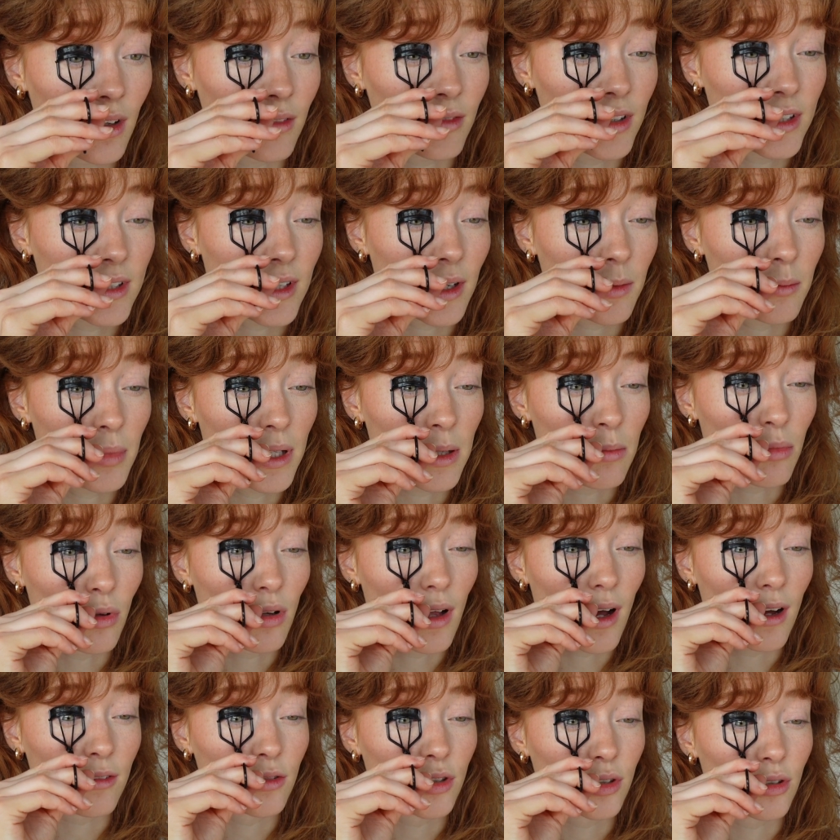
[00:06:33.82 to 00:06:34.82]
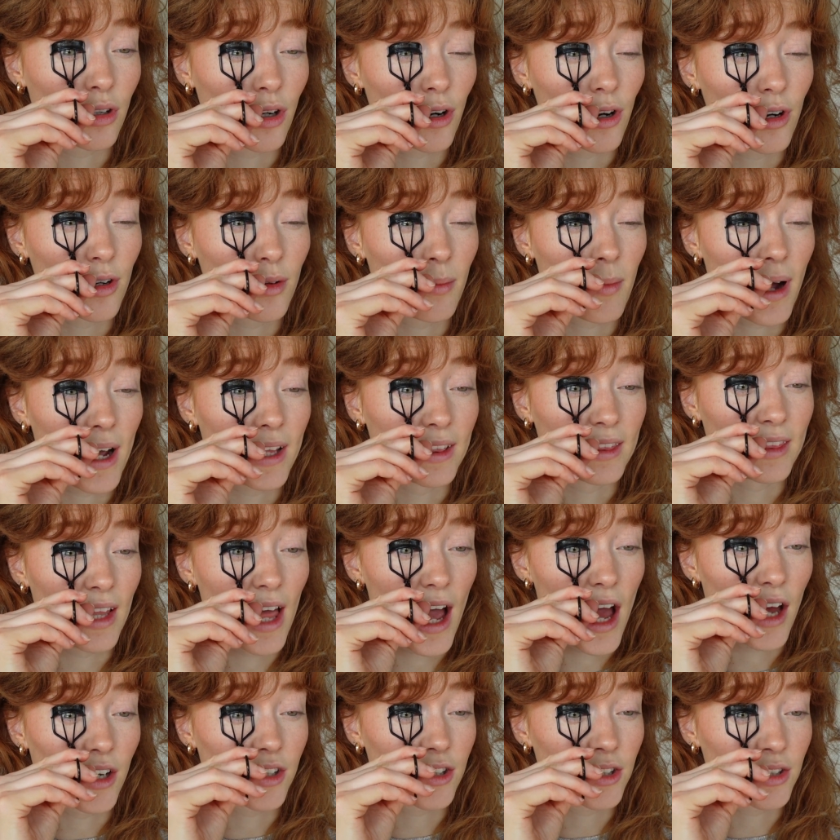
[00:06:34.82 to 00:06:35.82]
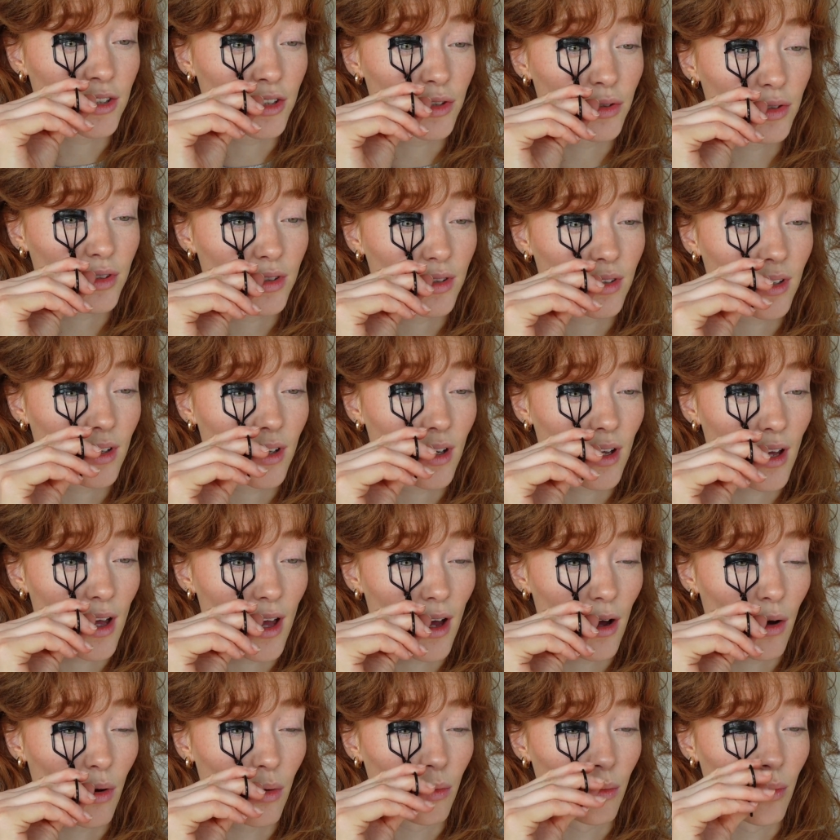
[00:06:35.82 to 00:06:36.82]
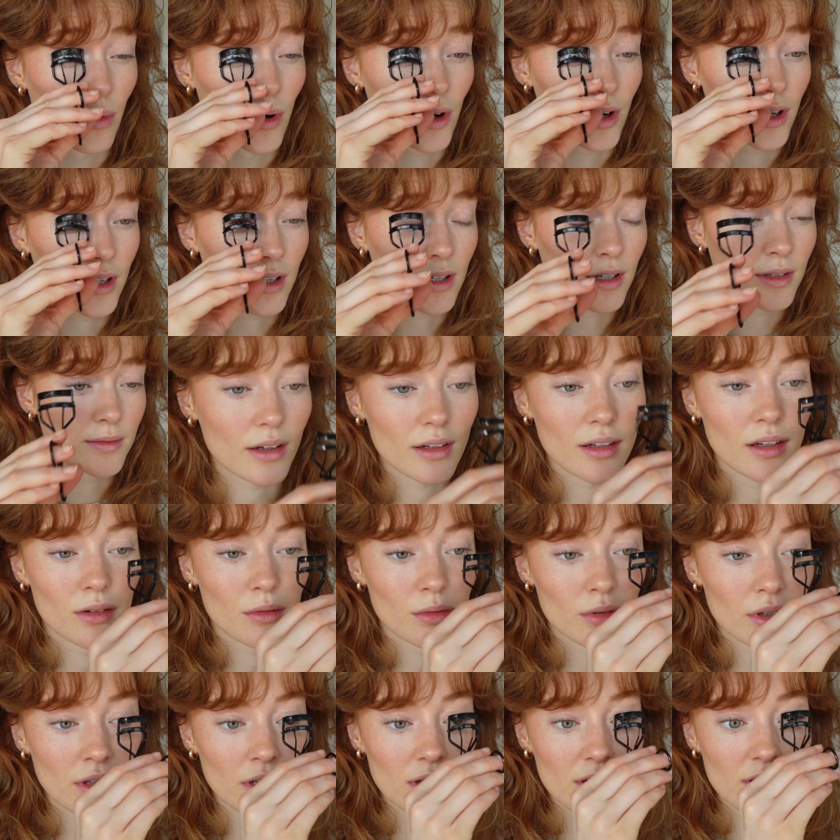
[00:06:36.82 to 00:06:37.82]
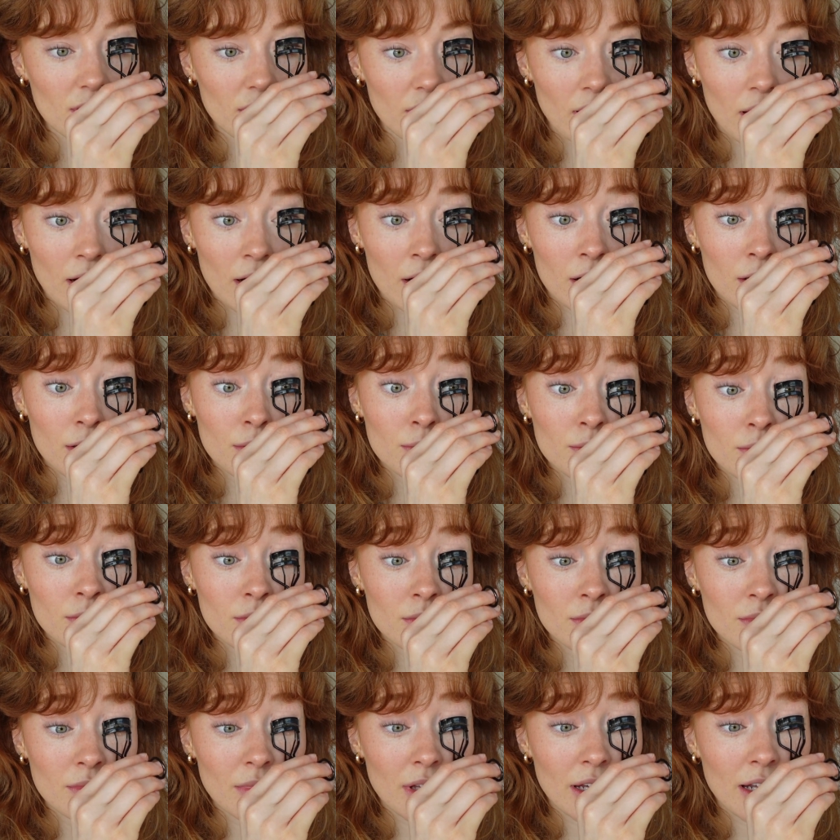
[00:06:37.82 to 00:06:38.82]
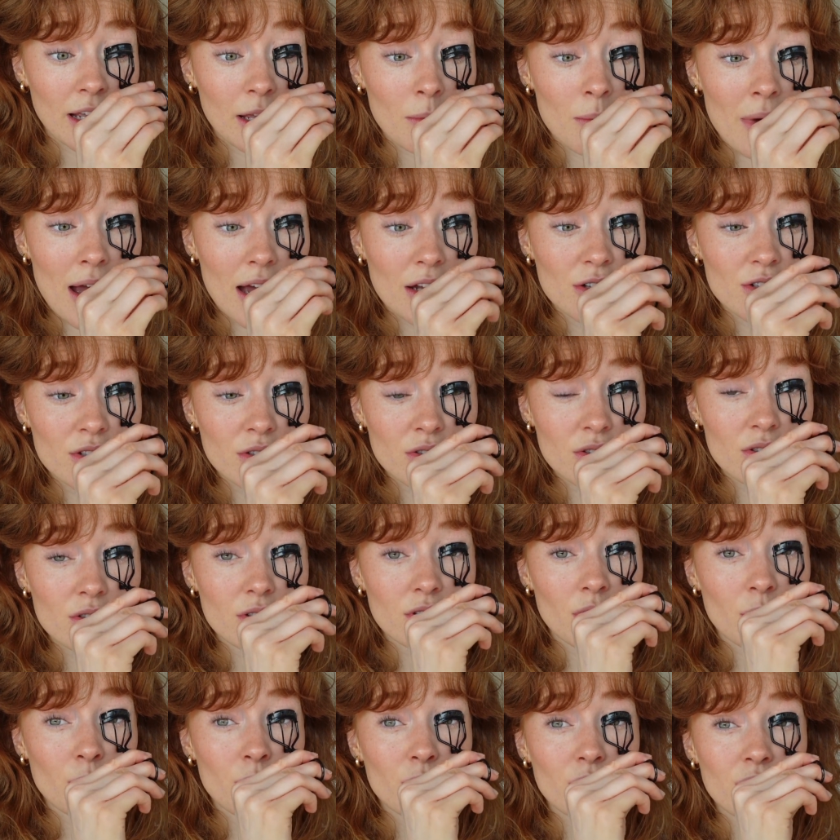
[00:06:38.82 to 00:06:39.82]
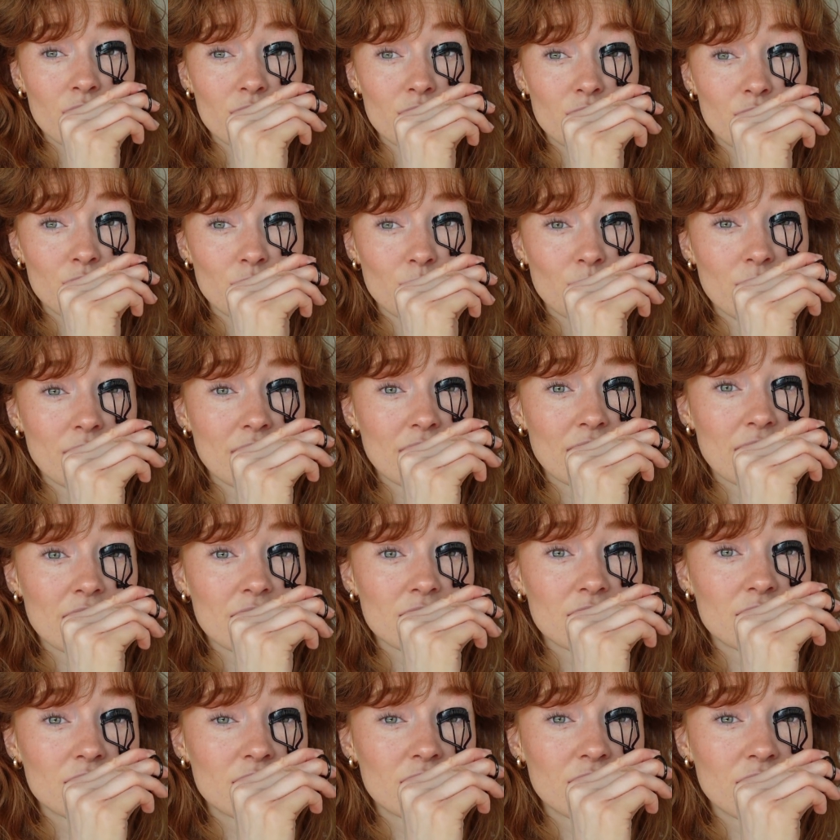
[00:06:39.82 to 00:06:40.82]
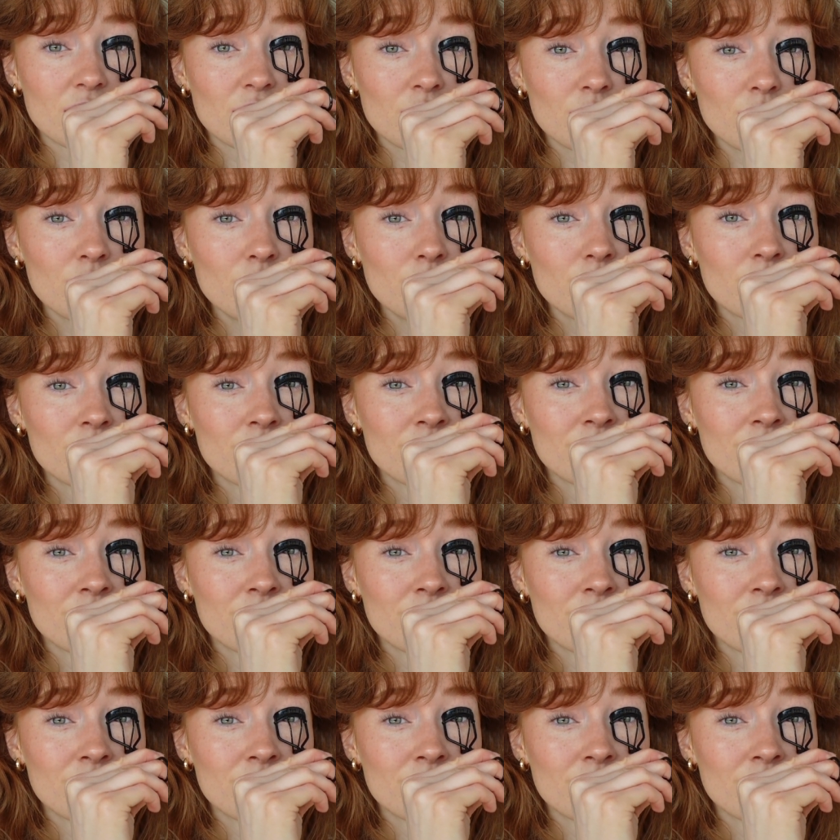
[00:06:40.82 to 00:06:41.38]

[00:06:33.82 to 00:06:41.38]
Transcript: Every time people have to curl my lashes at work, I get really scared. Like, imagine someone doing this to you.